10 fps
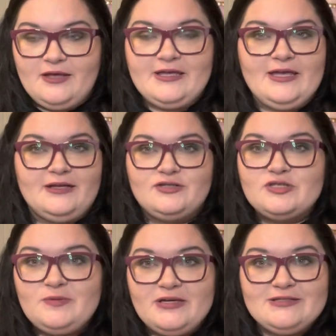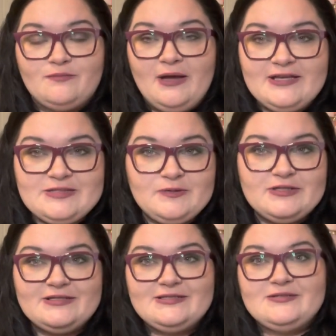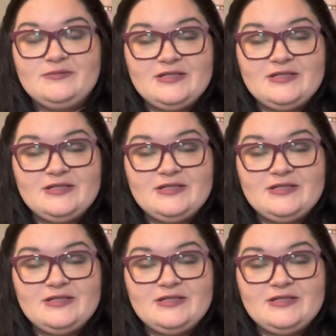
Again, just because of my experiences doesn't mean